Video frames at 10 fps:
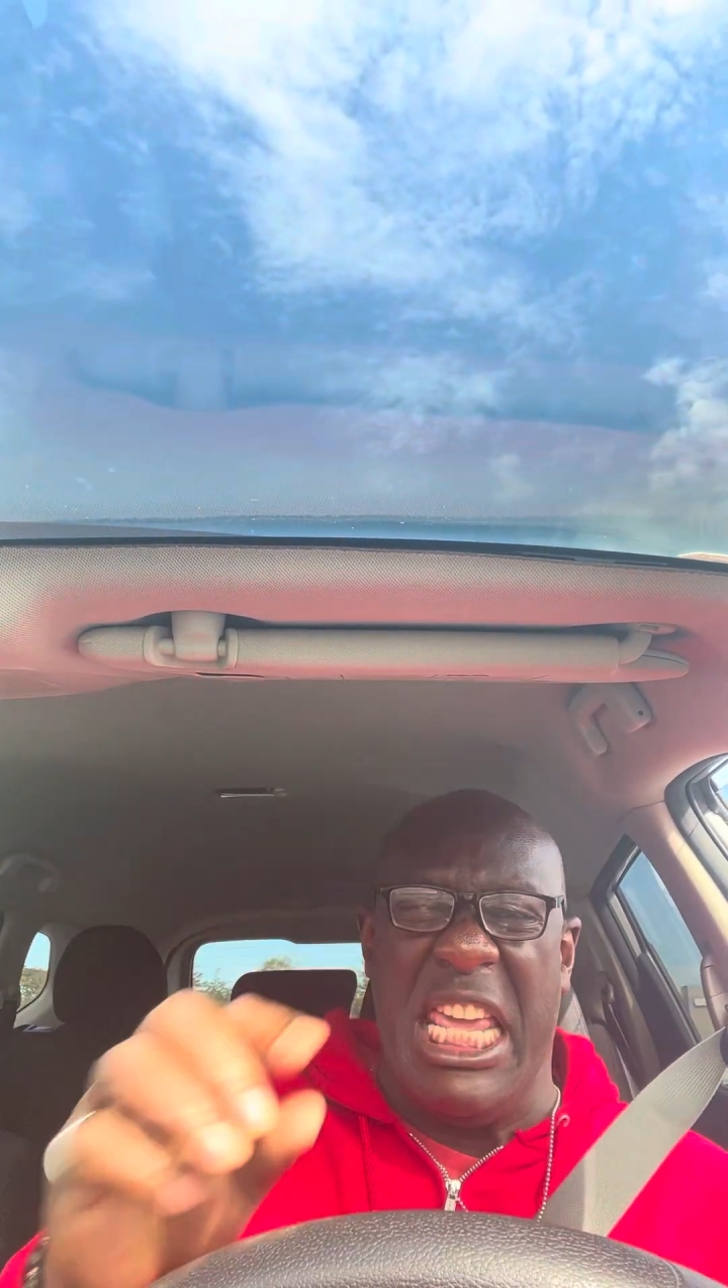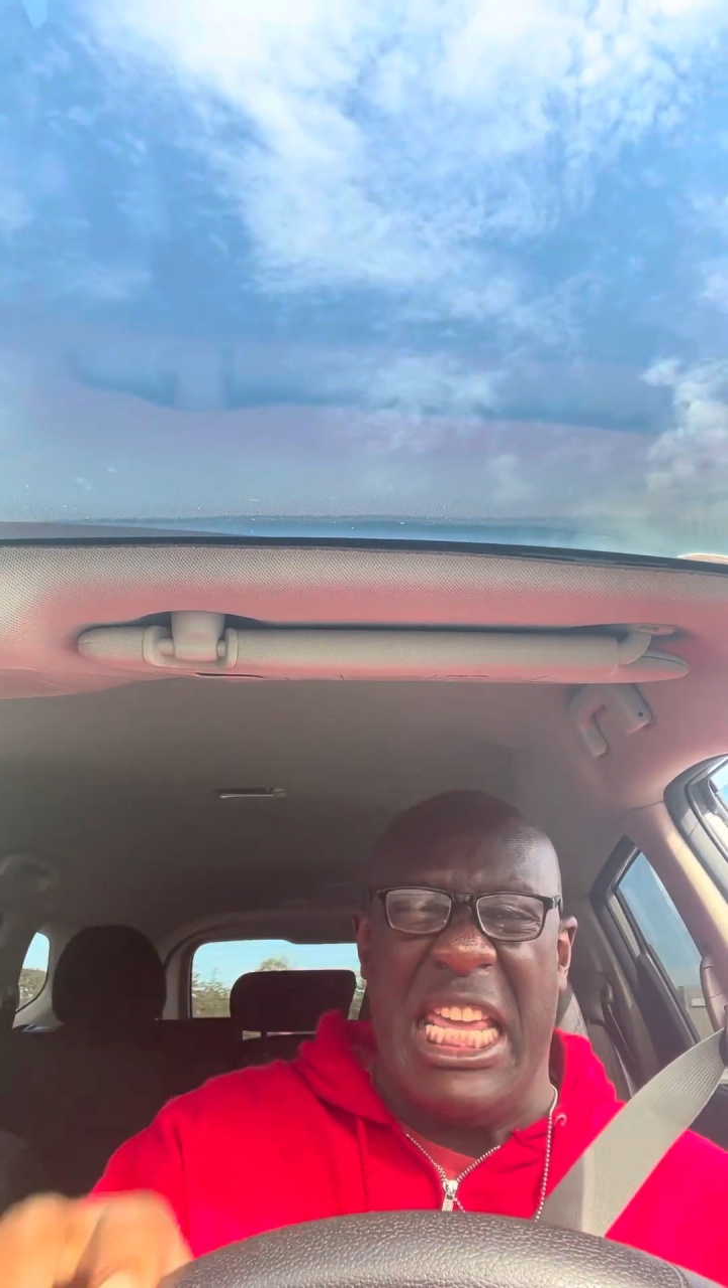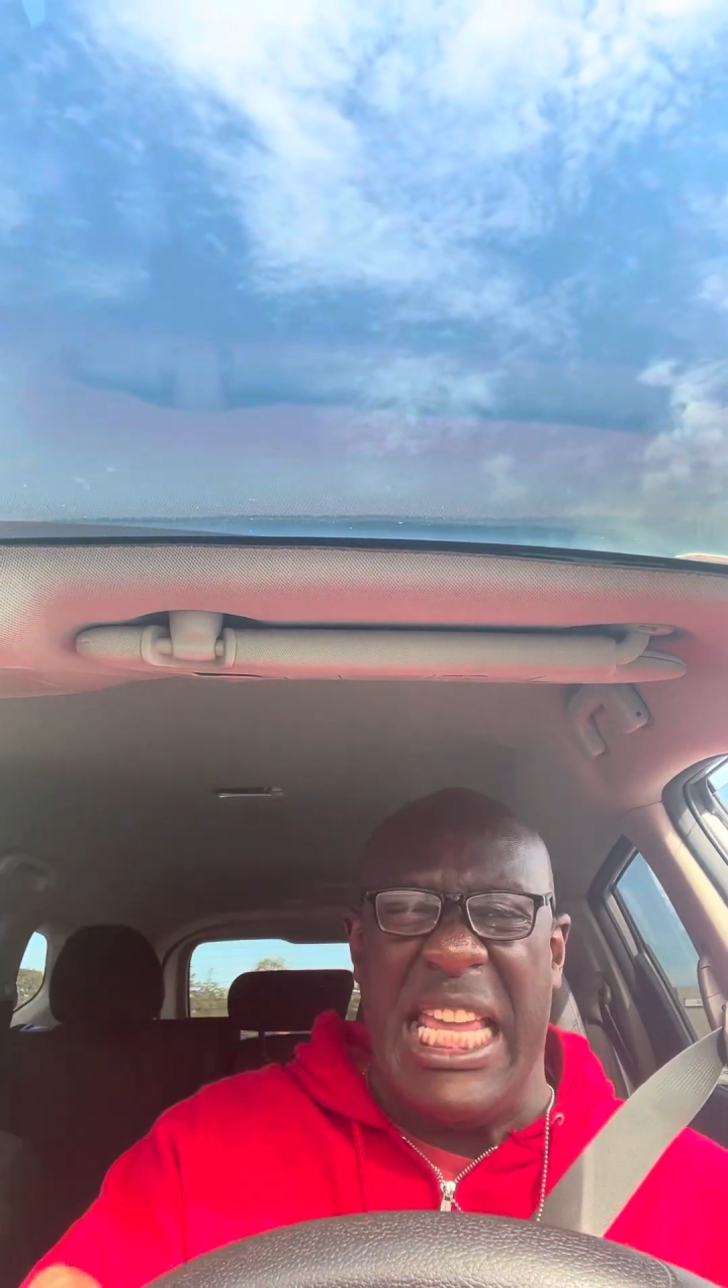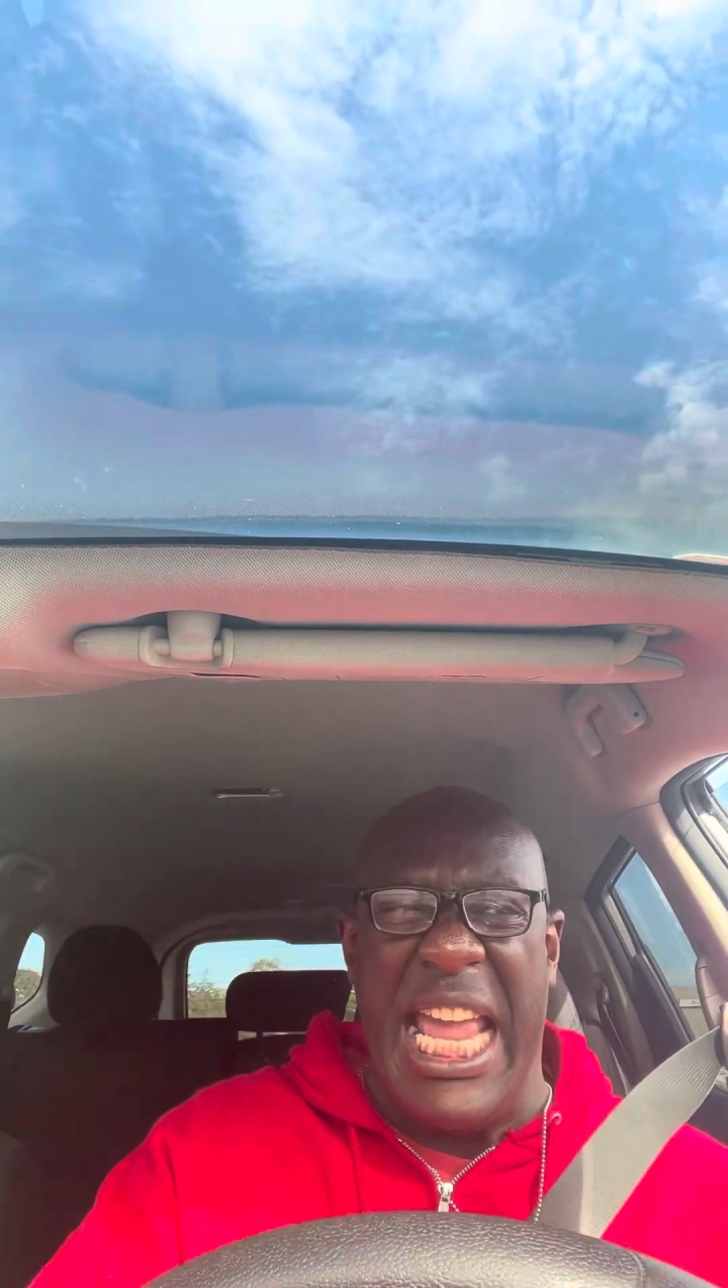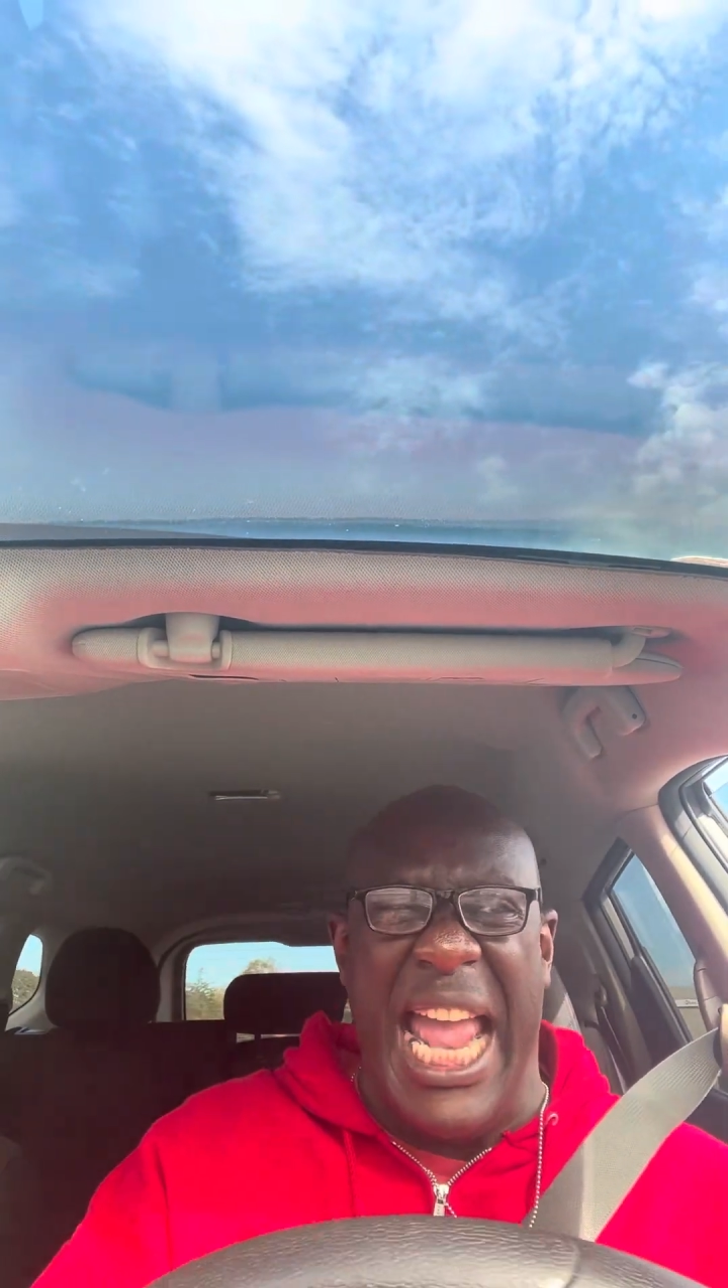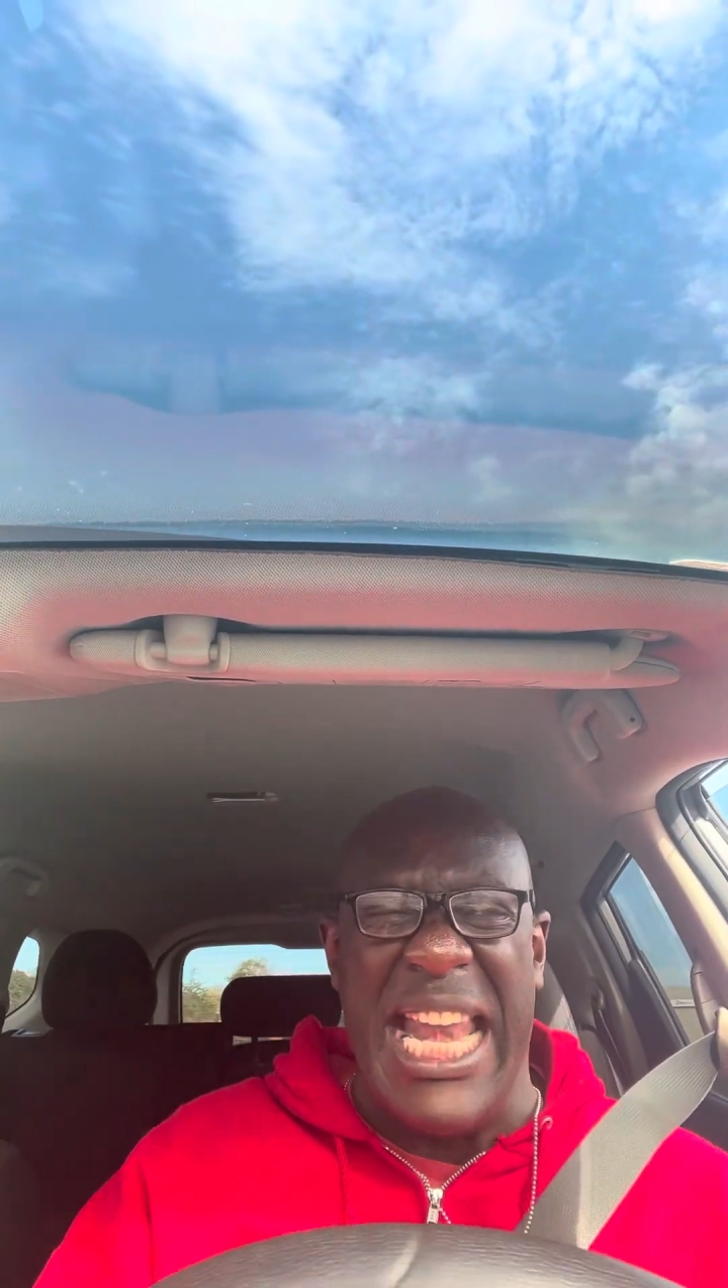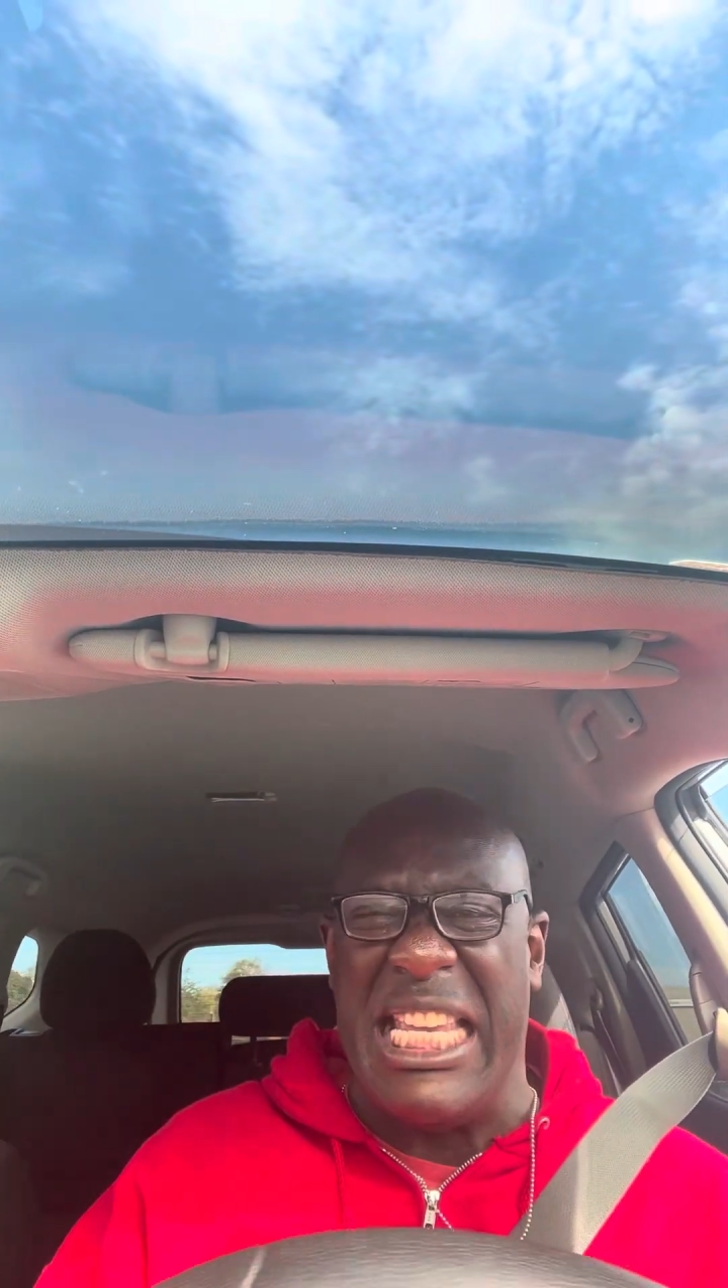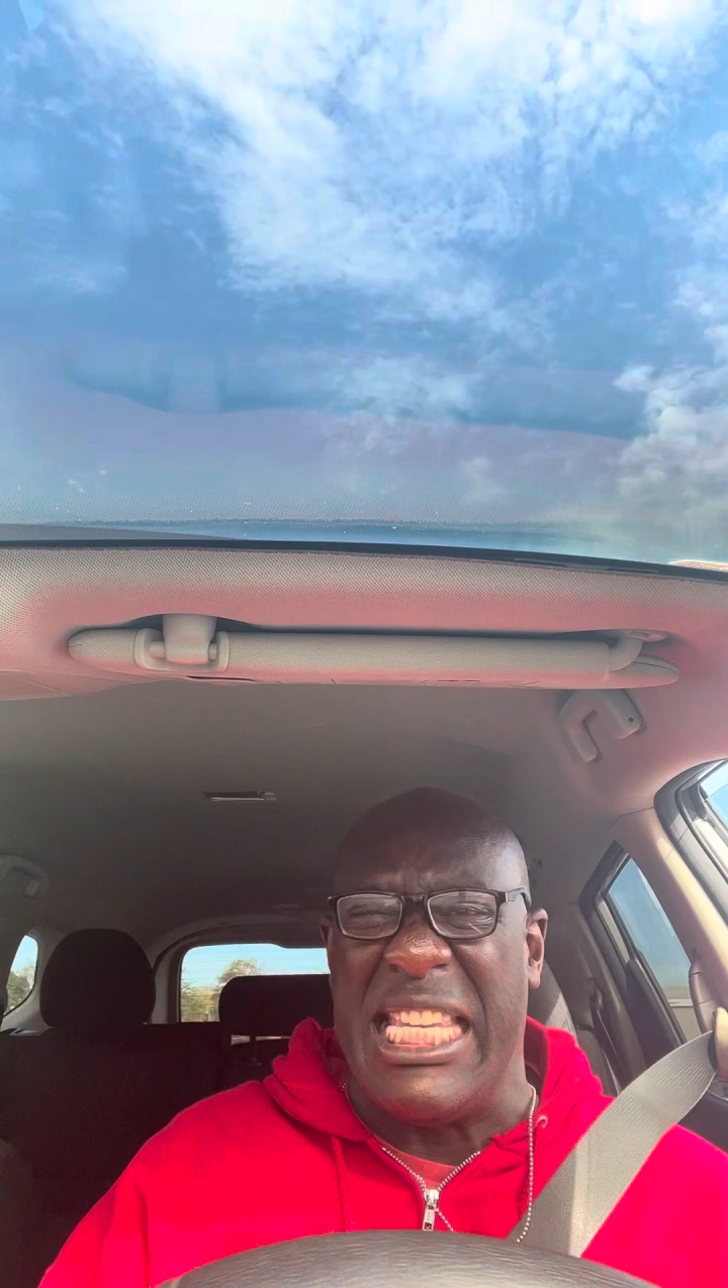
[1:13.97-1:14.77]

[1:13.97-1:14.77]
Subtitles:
You gotta